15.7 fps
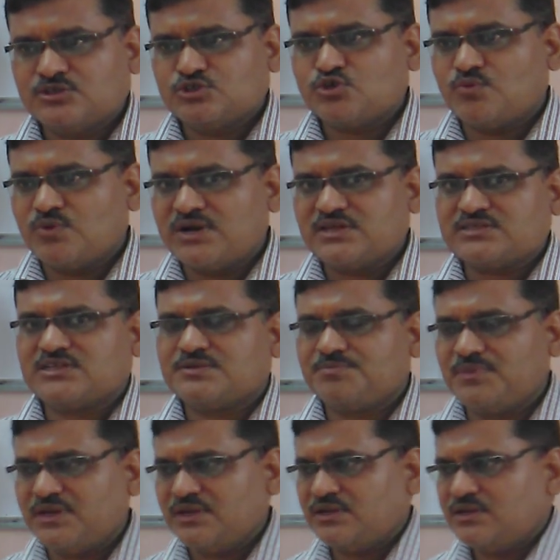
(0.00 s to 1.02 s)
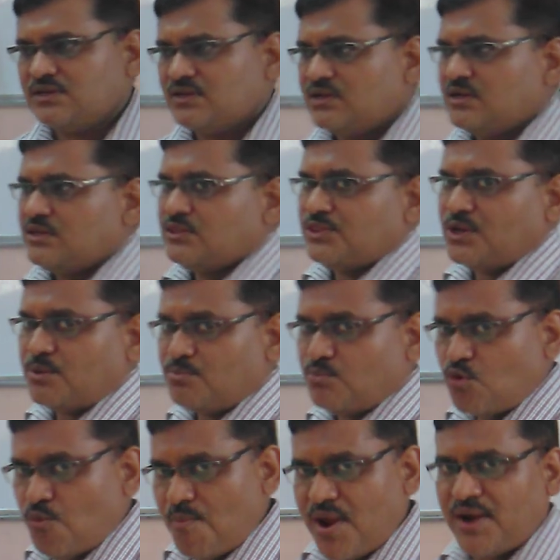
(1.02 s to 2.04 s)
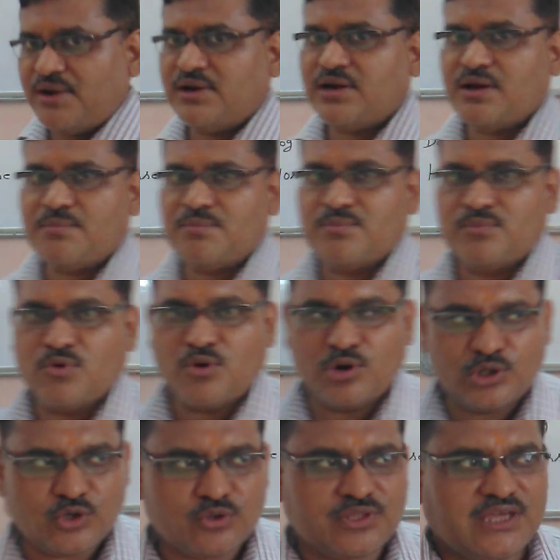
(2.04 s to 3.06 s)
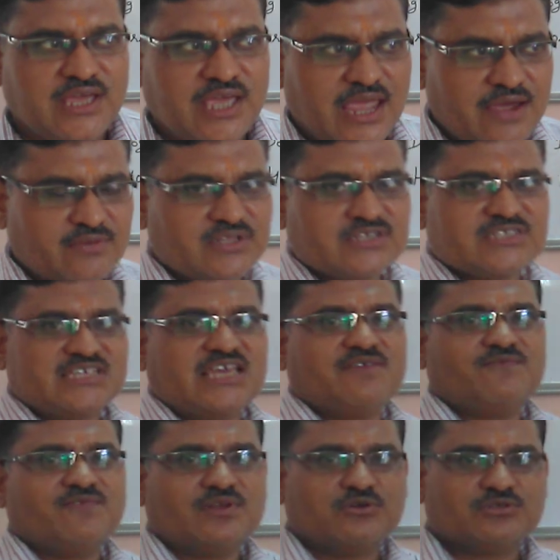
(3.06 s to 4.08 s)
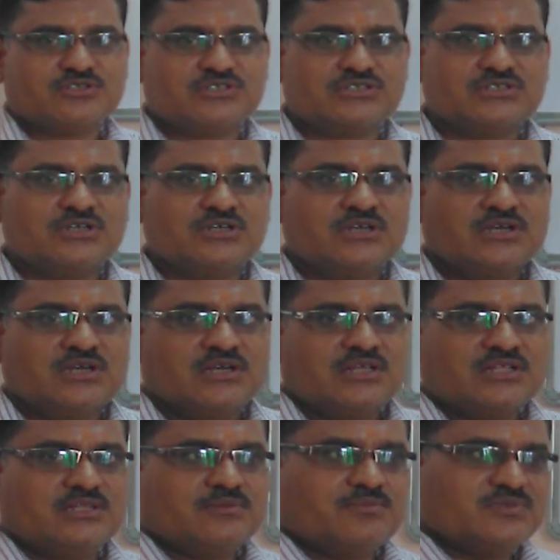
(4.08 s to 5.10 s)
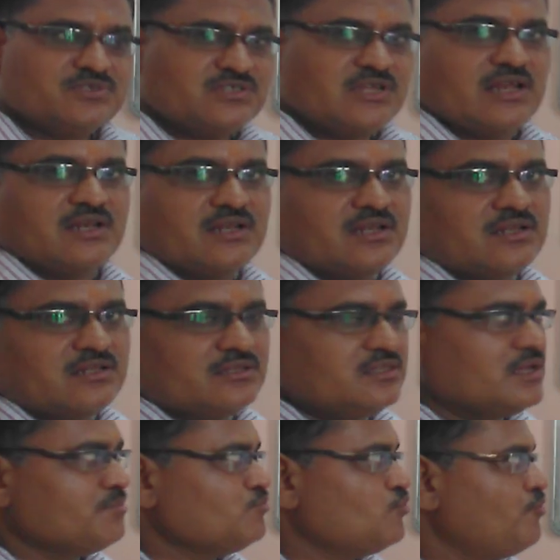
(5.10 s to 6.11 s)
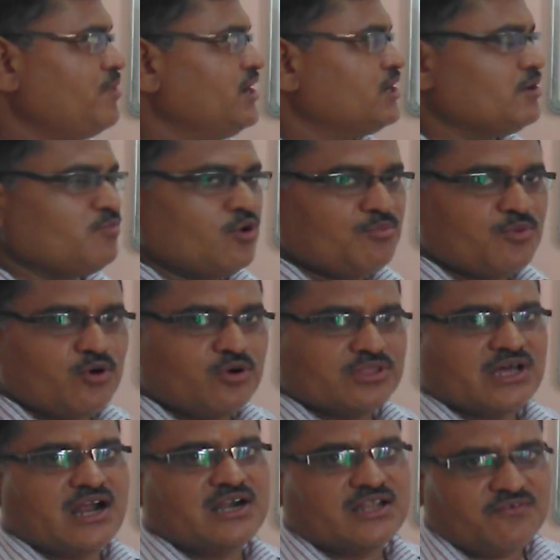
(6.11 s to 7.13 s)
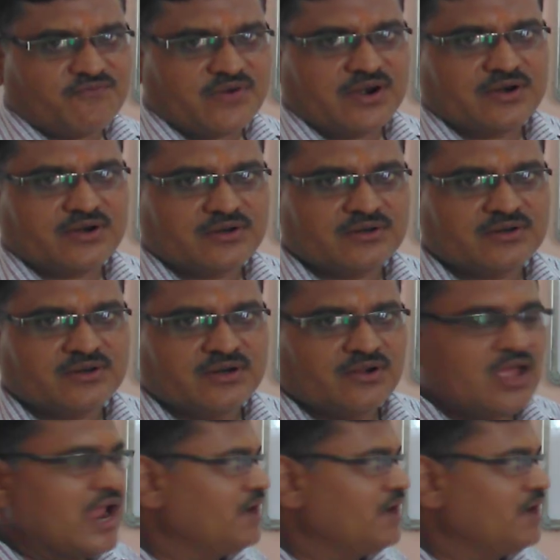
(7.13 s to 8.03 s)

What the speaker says: So what does it mean? The momentum, although they have the same velocity, still the momentum of both are different.